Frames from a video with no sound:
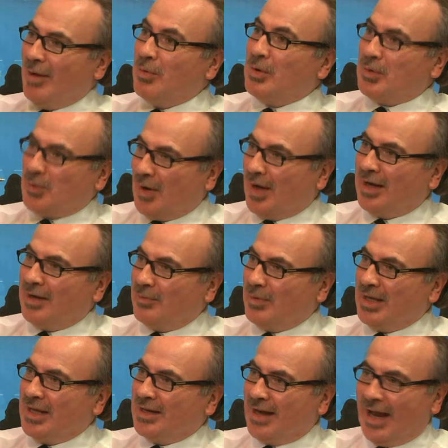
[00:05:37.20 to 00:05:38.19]
It would kind of
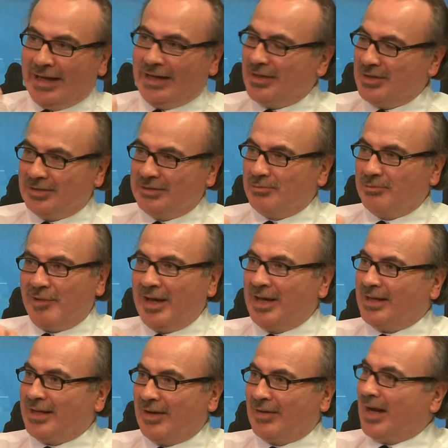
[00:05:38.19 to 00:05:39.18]
be in, and it doesn't break
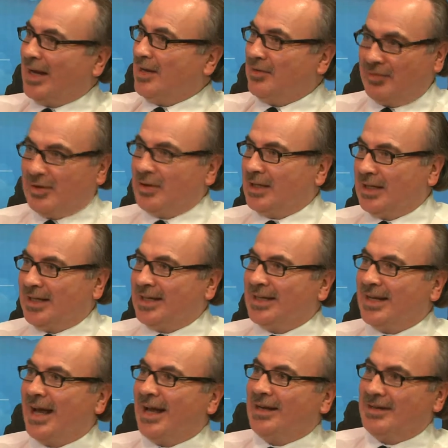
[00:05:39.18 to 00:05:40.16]
it down any further than
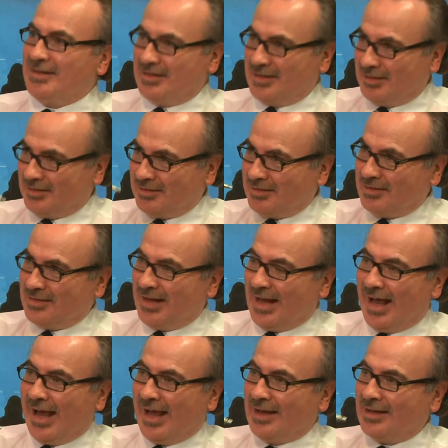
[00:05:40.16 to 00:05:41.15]
that. It's just
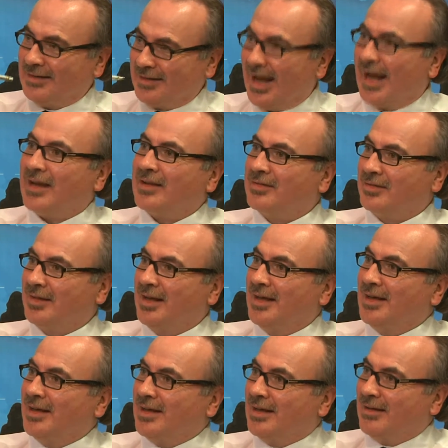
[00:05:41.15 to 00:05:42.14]
tax,
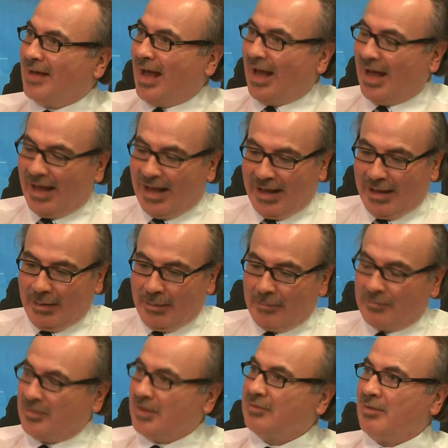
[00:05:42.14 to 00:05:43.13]

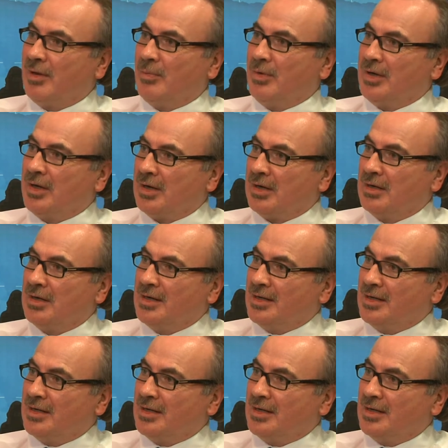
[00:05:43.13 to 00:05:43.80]
distributor,